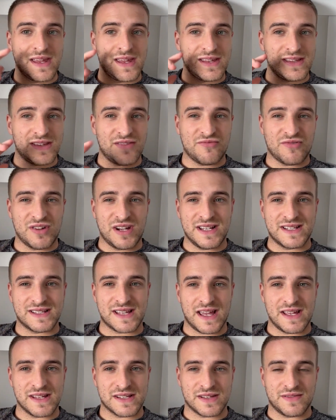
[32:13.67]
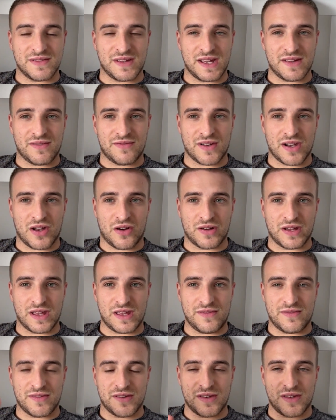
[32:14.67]
He didn't really stay at Sevilla for long,
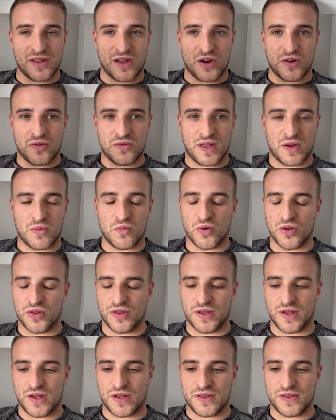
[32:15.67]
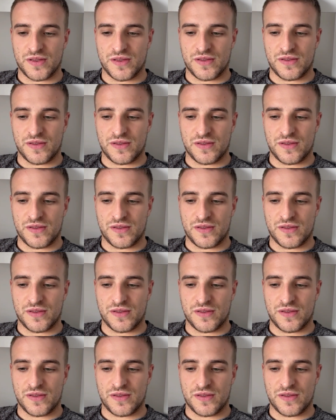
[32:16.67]
even though they won